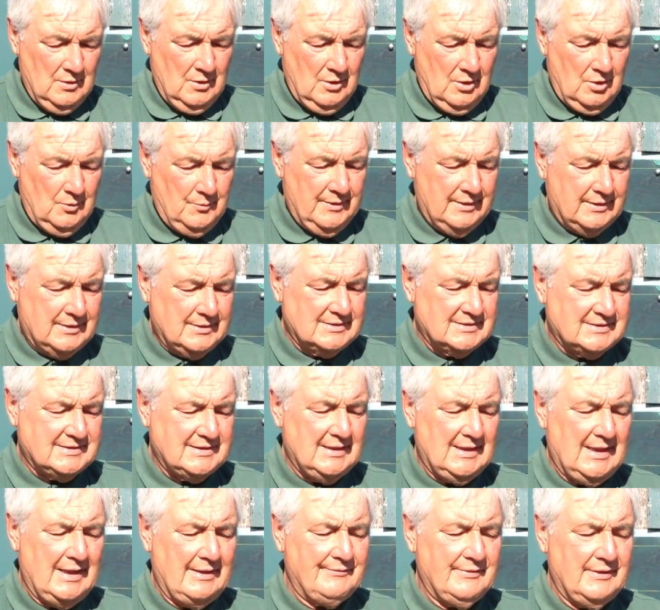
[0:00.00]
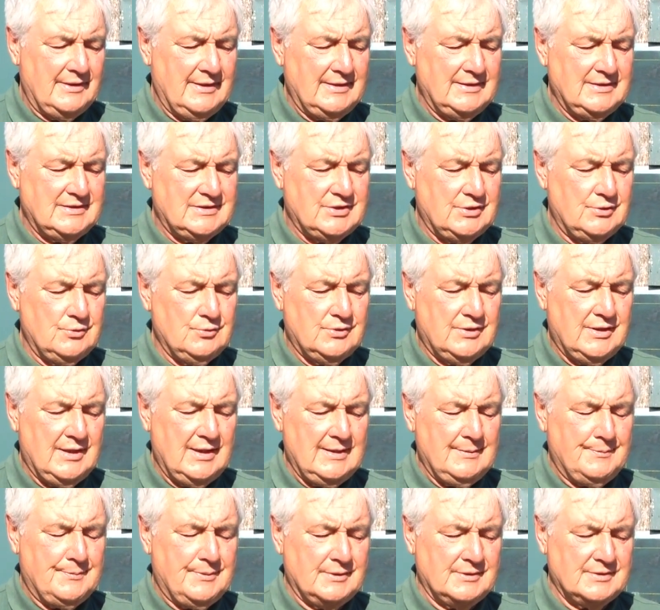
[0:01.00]
and we can still have it in two
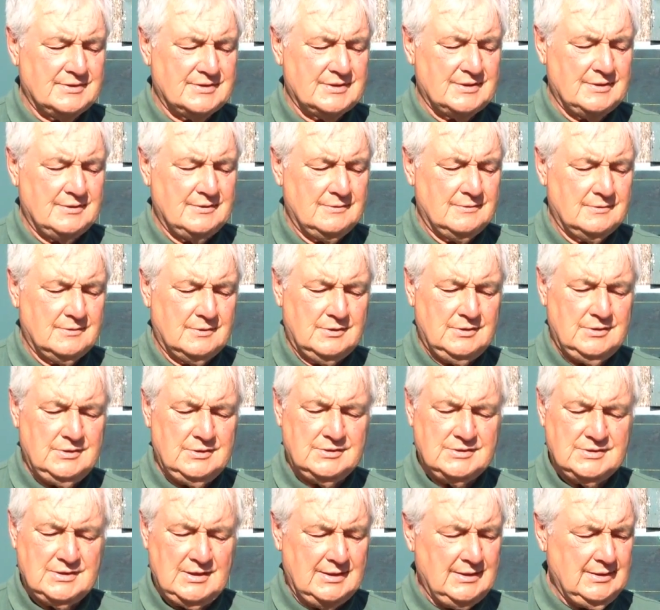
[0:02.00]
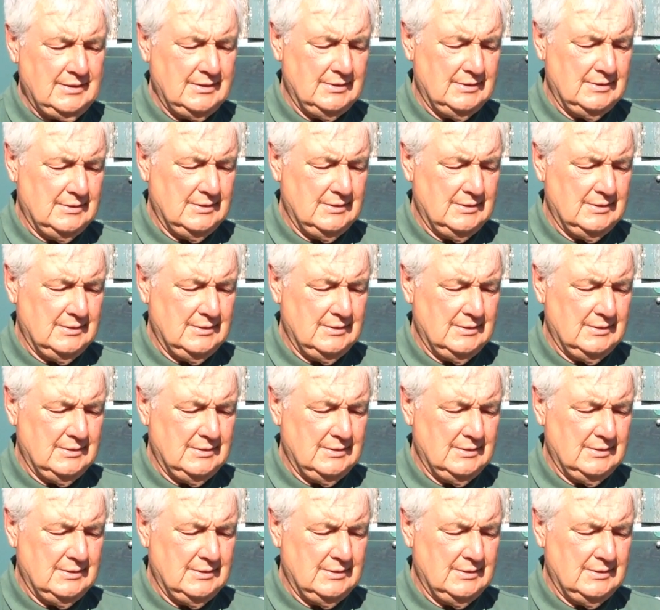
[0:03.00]
keepers. Can you see?